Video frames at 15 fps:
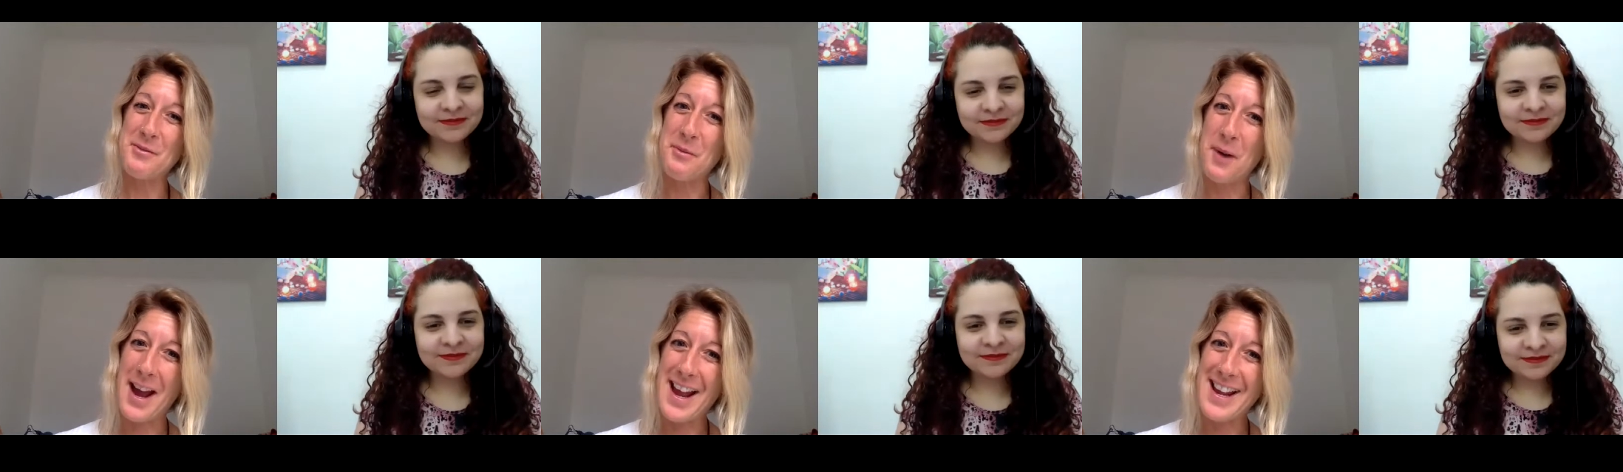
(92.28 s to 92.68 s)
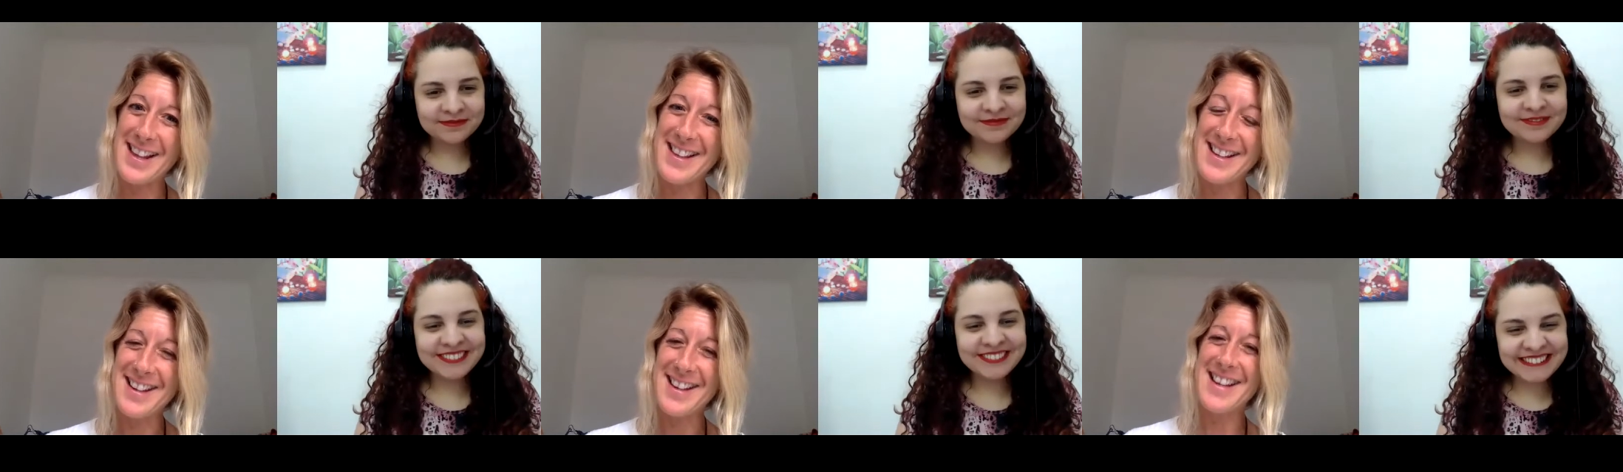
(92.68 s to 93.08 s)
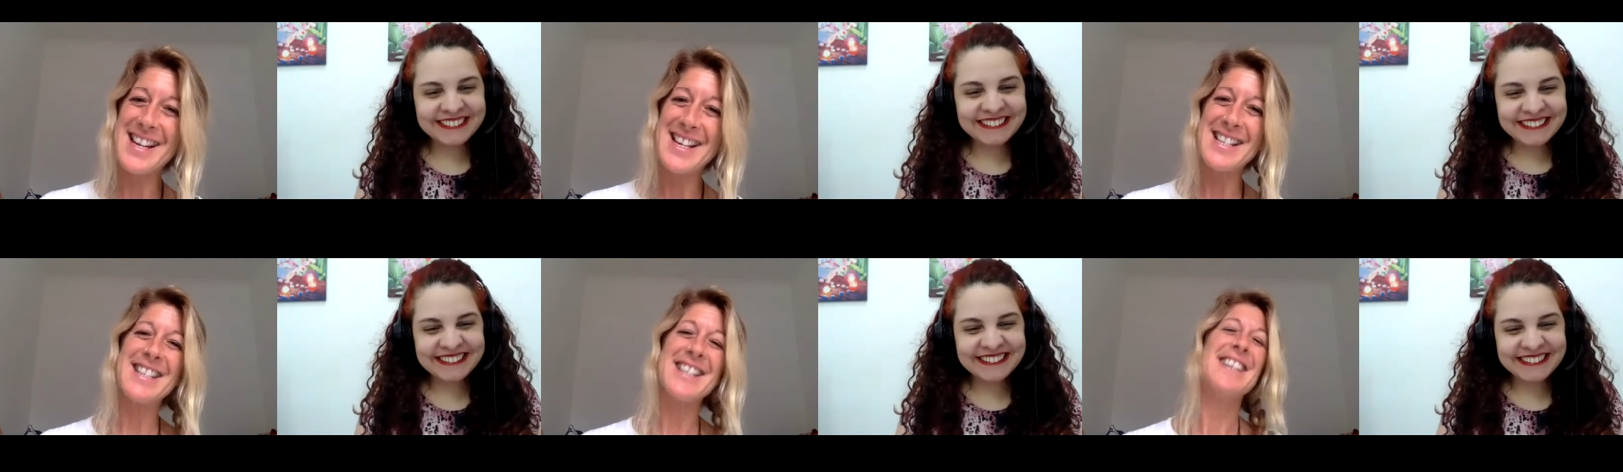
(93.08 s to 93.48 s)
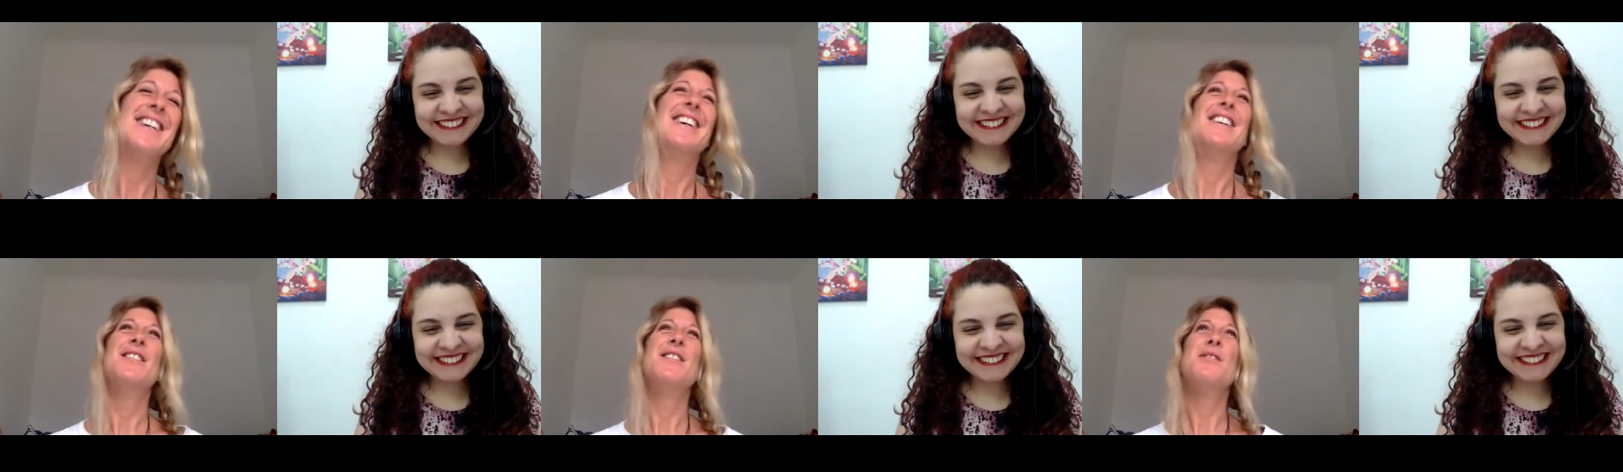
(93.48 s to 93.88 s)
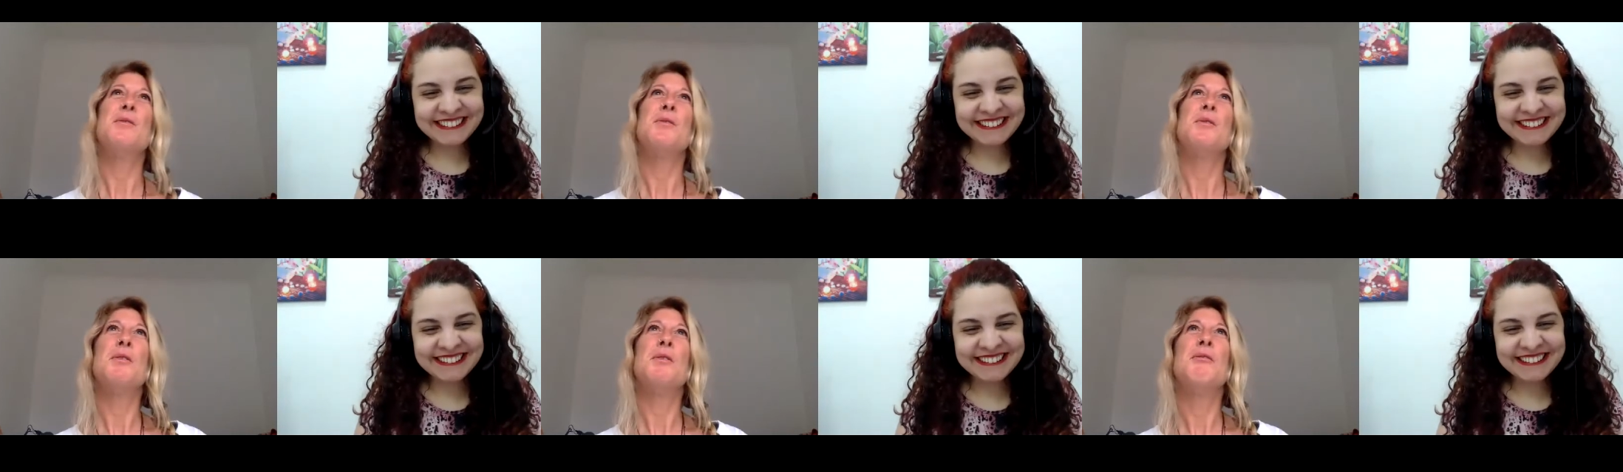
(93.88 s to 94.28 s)
Speaker 1: way than I had sort
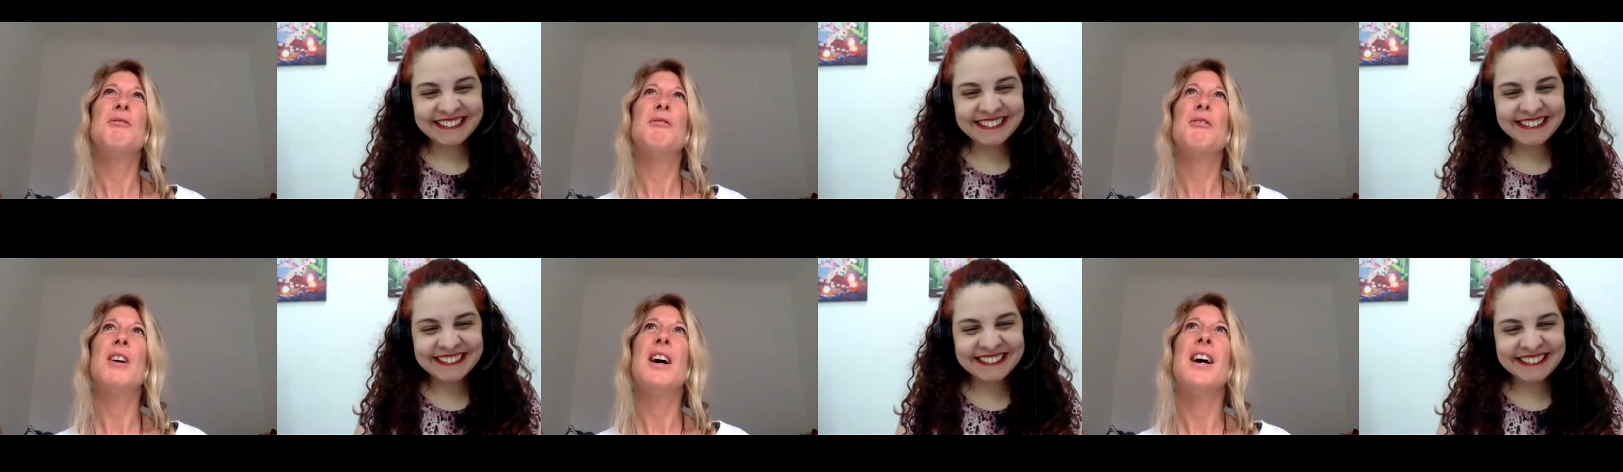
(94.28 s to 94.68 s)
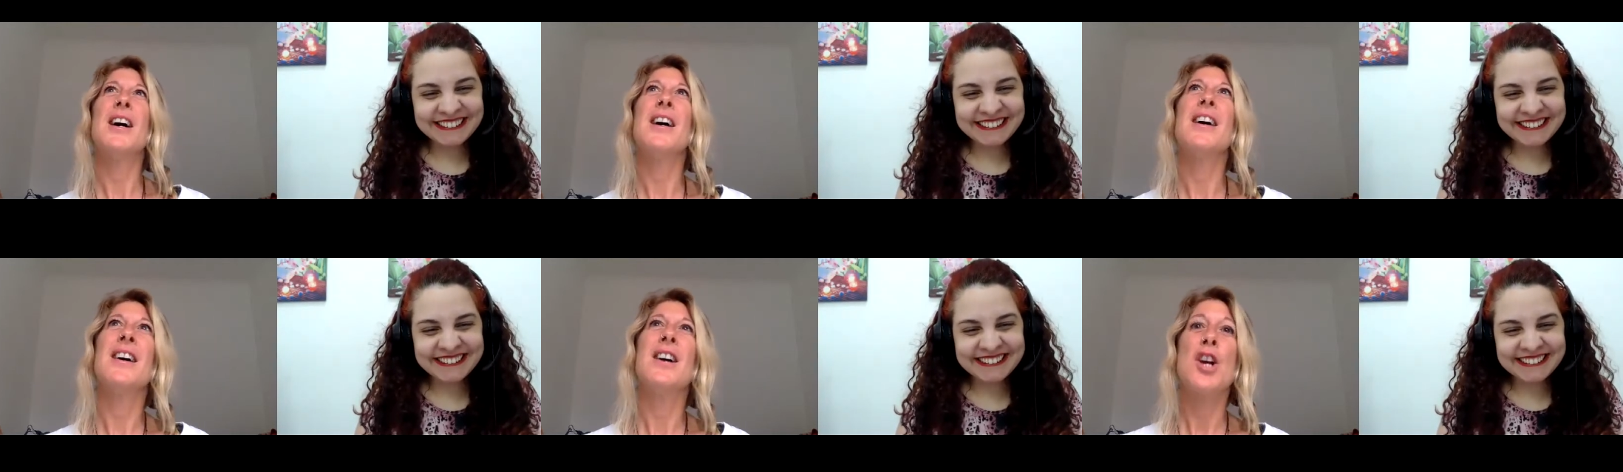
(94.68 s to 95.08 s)
of uh,